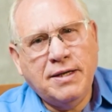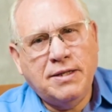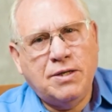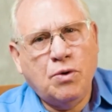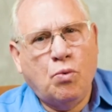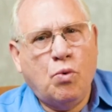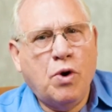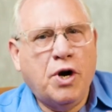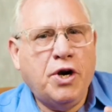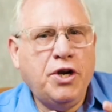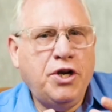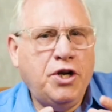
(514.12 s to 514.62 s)
to
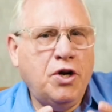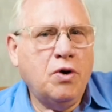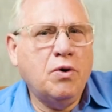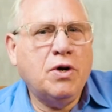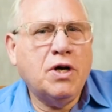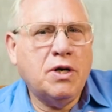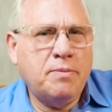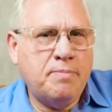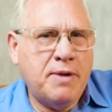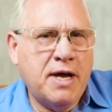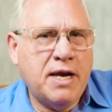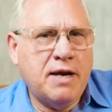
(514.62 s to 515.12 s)
where you
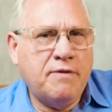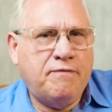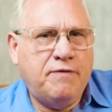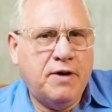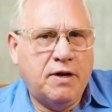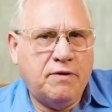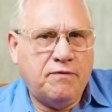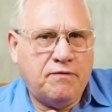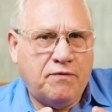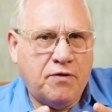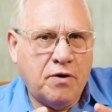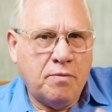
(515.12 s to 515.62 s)
could
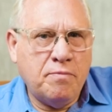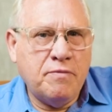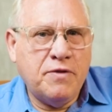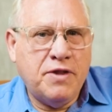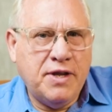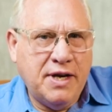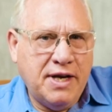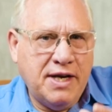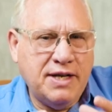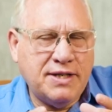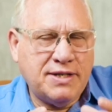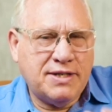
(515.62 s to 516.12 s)
benefit from
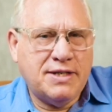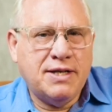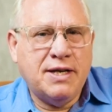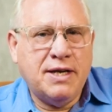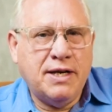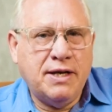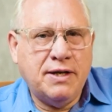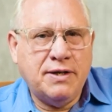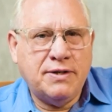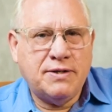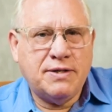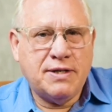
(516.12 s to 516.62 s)
these
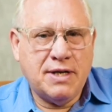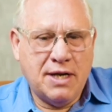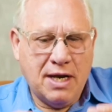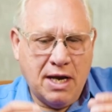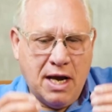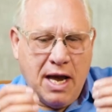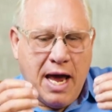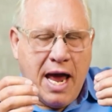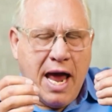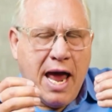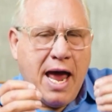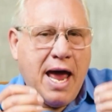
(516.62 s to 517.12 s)
things
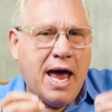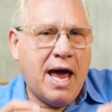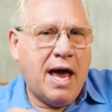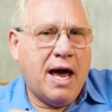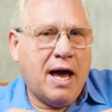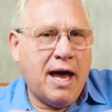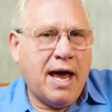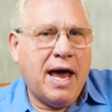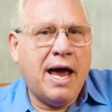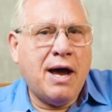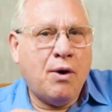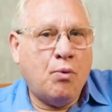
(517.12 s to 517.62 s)

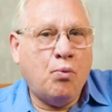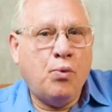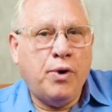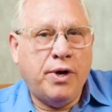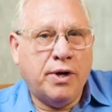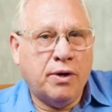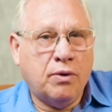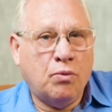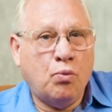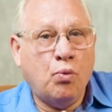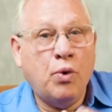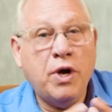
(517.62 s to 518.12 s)
at
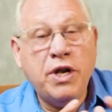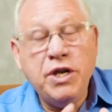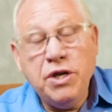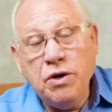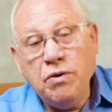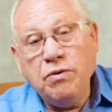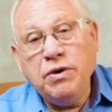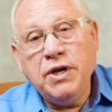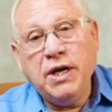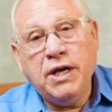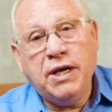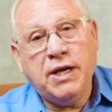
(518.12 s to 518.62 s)
will, when
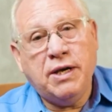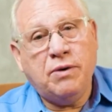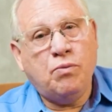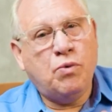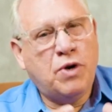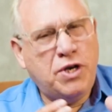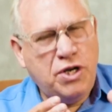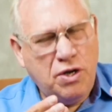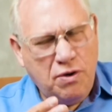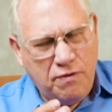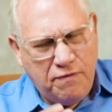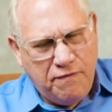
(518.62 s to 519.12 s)
you needed,
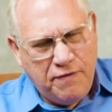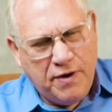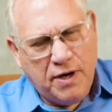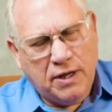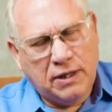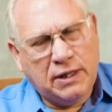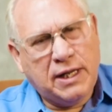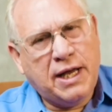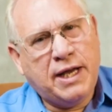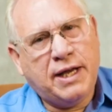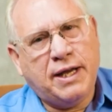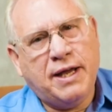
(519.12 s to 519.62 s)
when you
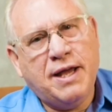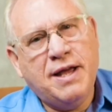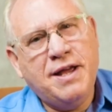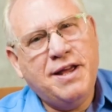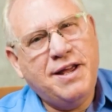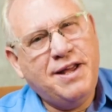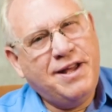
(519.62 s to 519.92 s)
felt like,